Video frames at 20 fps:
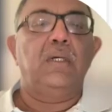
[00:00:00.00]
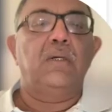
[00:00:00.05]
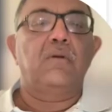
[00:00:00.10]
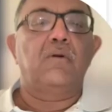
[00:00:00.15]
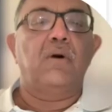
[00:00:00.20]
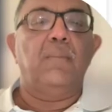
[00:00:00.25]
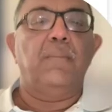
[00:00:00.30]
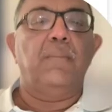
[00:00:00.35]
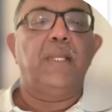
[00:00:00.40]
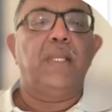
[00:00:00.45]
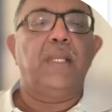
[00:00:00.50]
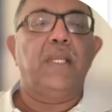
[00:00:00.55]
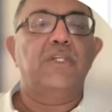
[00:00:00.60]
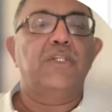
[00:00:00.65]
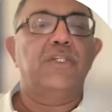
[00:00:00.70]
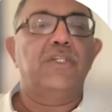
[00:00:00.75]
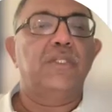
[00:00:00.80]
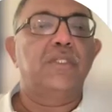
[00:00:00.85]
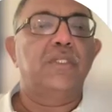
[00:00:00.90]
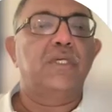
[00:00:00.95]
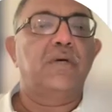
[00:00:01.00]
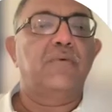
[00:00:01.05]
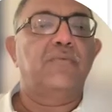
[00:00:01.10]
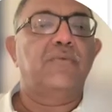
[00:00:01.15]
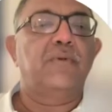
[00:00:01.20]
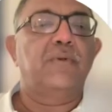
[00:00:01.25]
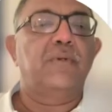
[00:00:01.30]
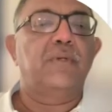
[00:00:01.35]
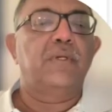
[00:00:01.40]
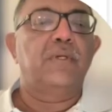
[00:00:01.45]
complications
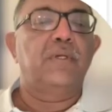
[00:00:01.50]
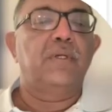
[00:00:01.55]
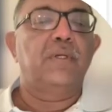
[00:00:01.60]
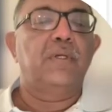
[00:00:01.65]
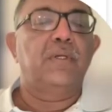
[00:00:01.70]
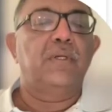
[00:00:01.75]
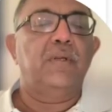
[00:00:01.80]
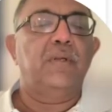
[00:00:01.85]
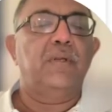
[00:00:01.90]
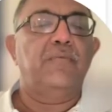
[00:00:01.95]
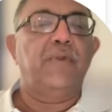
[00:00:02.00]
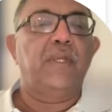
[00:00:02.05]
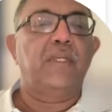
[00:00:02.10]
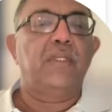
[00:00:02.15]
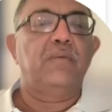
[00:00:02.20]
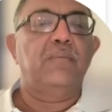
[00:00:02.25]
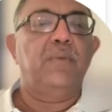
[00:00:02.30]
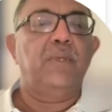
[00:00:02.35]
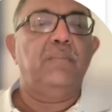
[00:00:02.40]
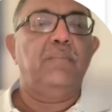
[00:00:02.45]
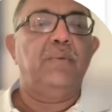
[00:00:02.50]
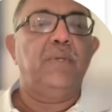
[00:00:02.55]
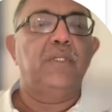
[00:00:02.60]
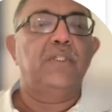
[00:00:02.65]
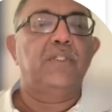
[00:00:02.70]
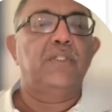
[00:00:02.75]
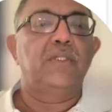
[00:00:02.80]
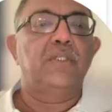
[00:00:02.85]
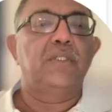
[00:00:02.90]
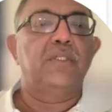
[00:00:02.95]
after nephrectomy
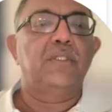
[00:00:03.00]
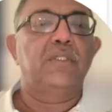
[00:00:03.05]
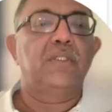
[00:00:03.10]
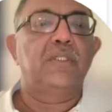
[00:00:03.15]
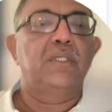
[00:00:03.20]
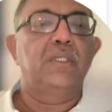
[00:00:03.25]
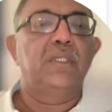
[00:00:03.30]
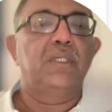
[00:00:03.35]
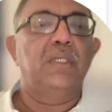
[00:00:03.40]
patients